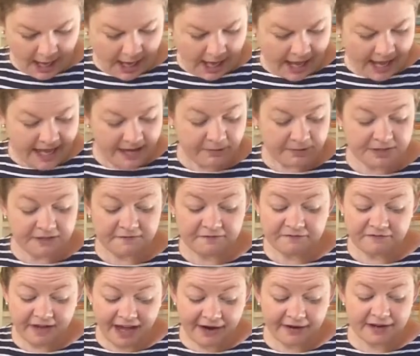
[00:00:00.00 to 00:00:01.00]
He was a
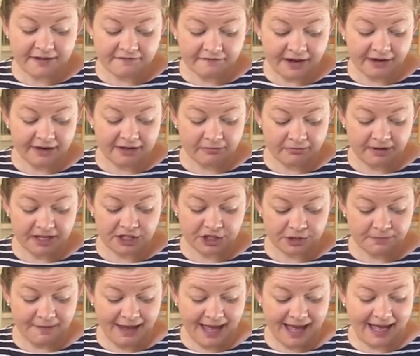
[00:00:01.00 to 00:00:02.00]
very rich
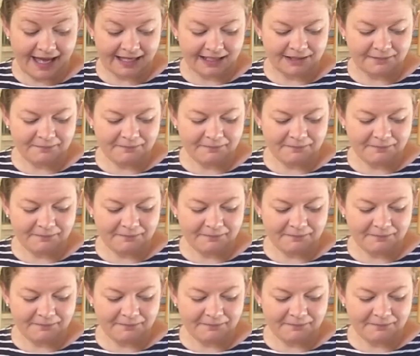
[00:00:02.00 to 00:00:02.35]
man,